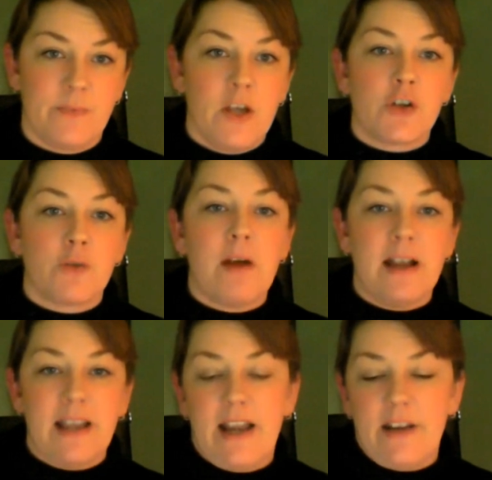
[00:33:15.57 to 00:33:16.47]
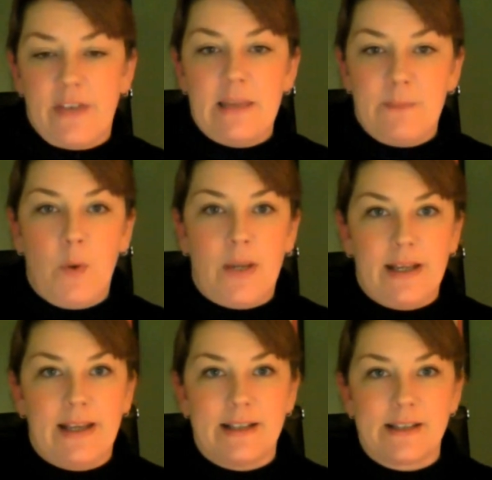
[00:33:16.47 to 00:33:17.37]
So my kind of key point
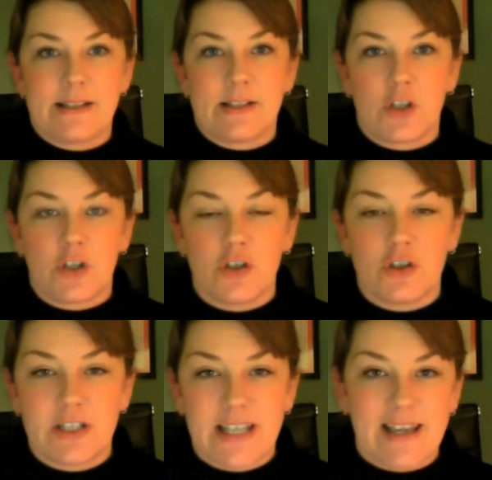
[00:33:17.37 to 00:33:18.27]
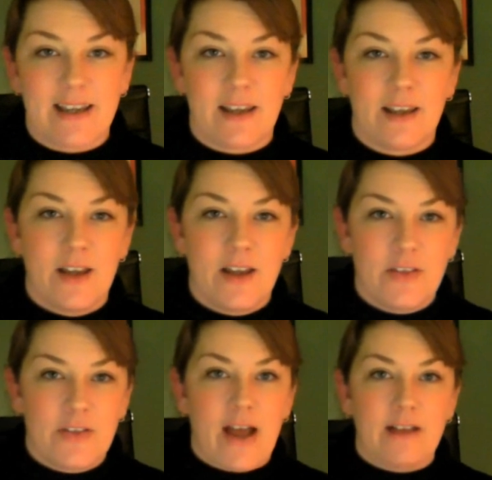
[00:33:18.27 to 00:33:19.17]
is to take
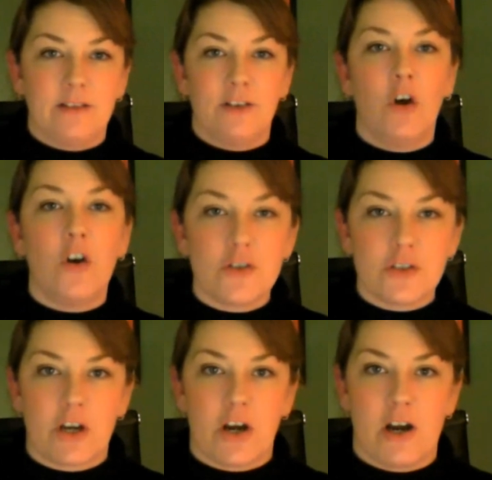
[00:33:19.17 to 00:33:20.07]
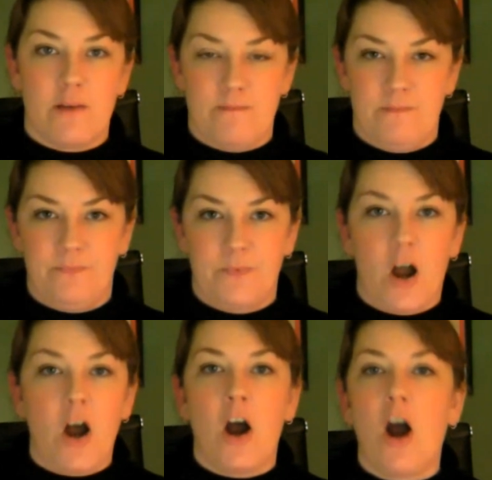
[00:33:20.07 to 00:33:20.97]
that long-term,
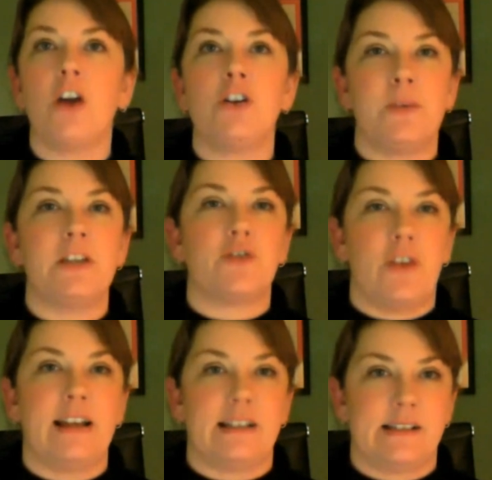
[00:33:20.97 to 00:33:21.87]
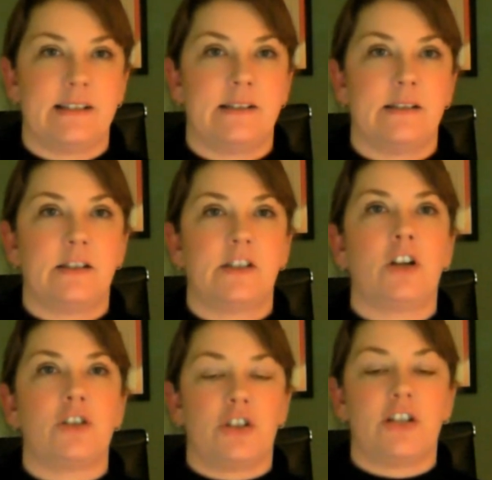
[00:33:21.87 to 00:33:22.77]
how do we address
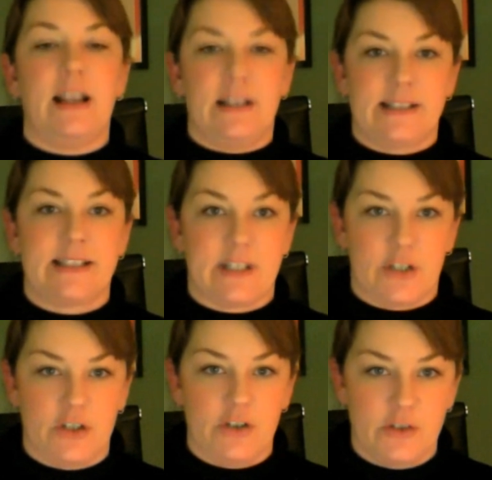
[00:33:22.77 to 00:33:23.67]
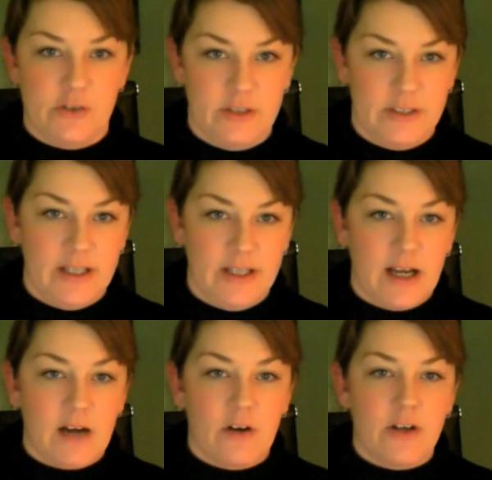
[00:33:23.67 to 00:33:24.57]
such silenced issues
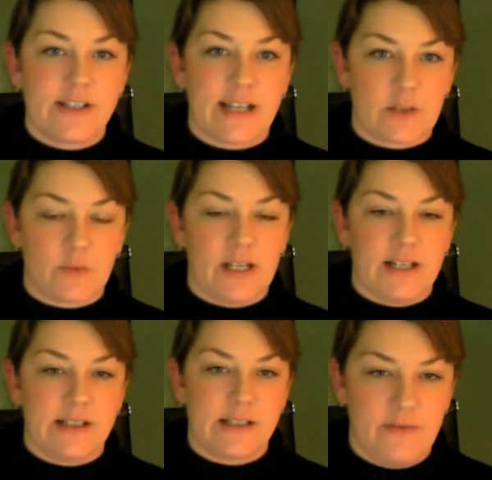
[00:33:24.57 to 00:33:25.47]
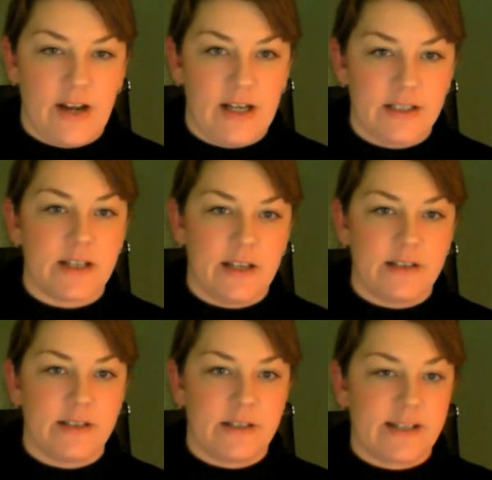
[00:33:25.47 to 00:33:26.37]
around sexualized violence
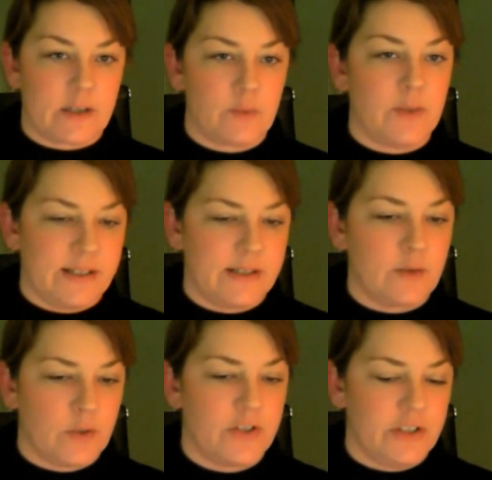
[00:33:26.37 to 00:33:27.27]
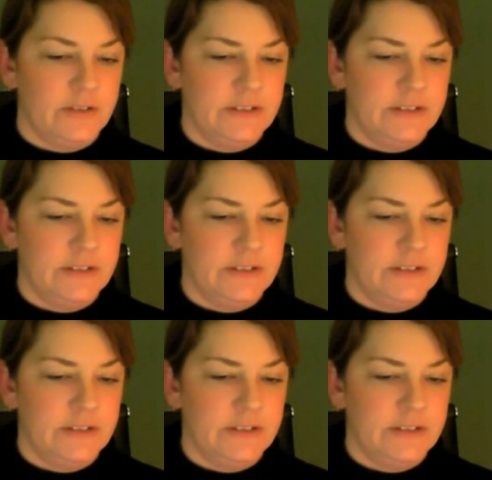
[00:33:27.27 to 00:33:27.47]
and sexualized torture